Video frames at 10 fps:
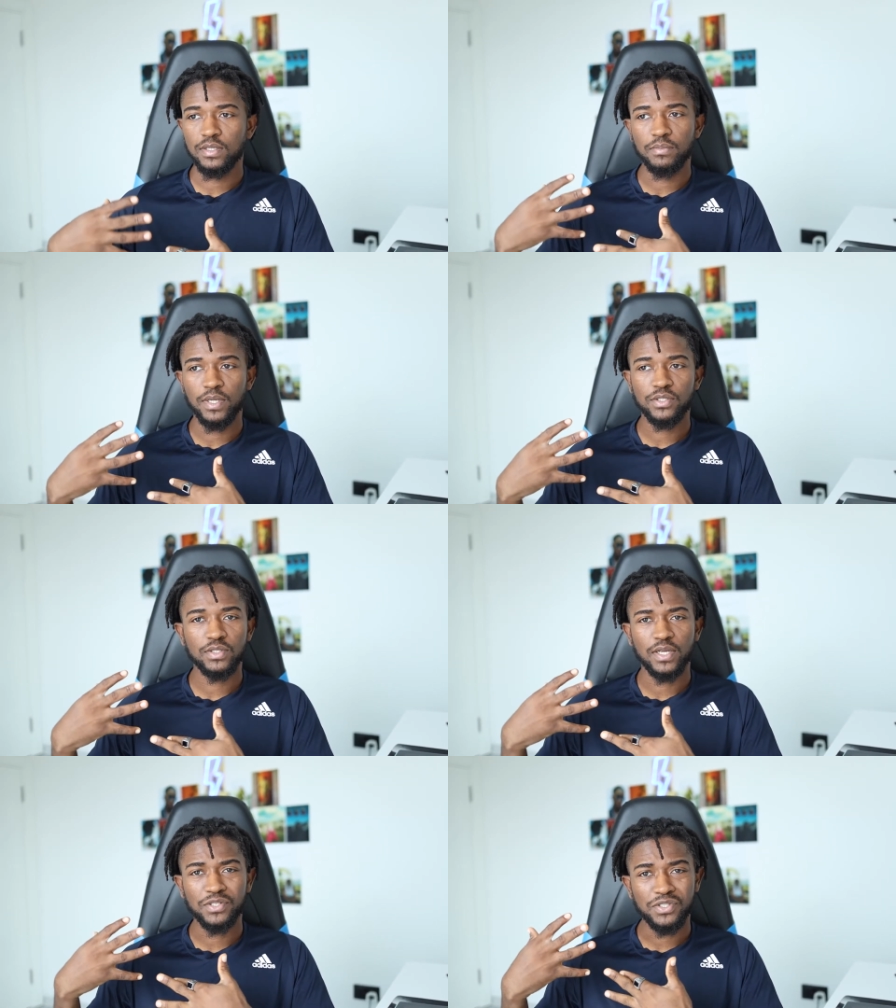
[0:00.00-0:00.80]
He makes sure
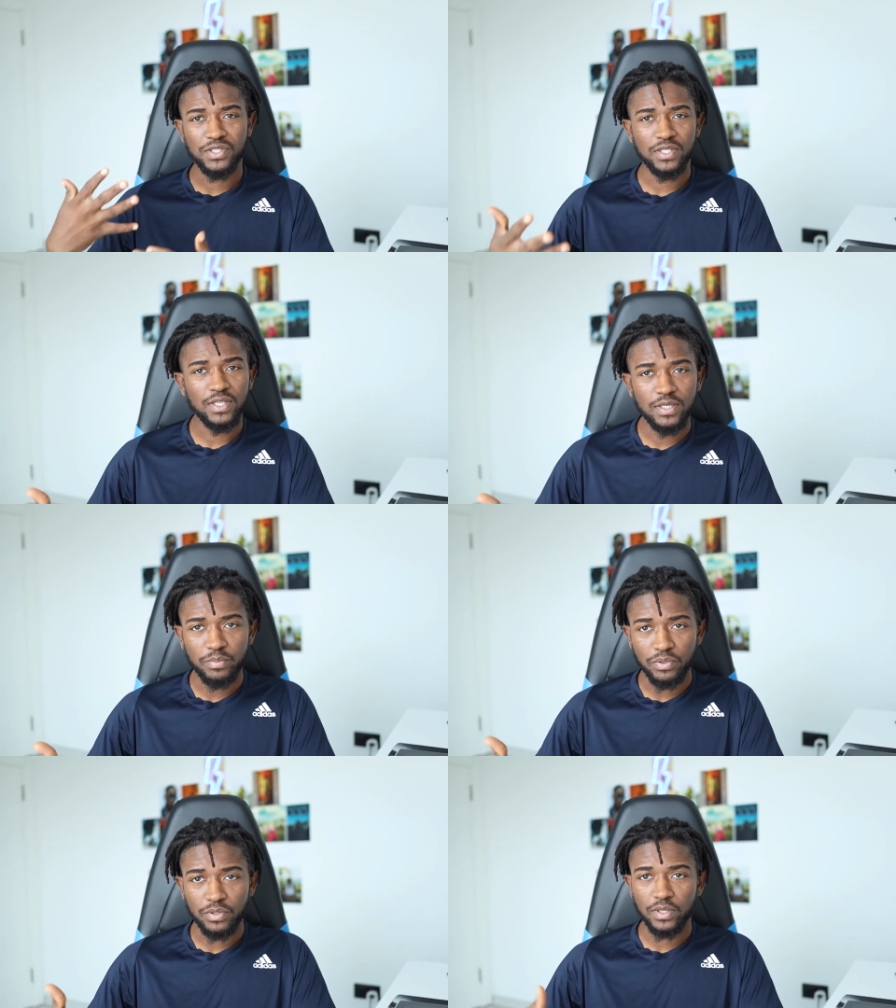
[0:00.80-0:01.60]
that you see the
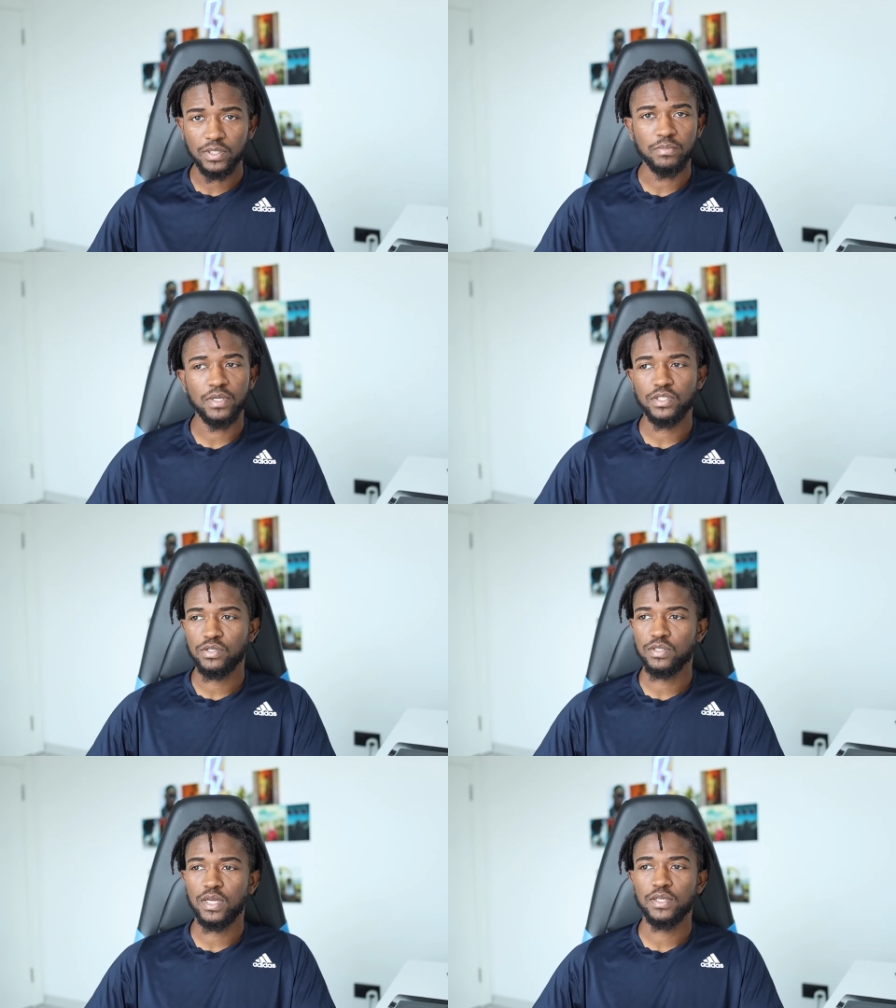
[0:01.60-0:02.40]
product. He makes
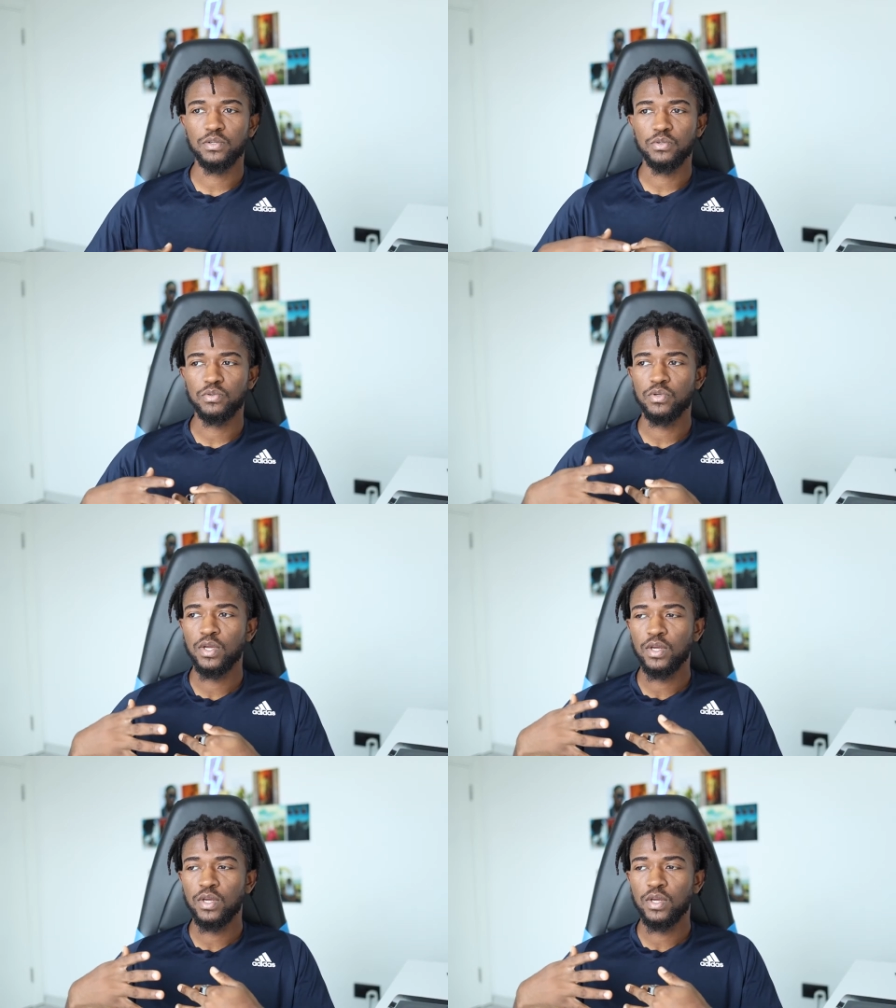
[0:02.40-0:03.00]
sure that you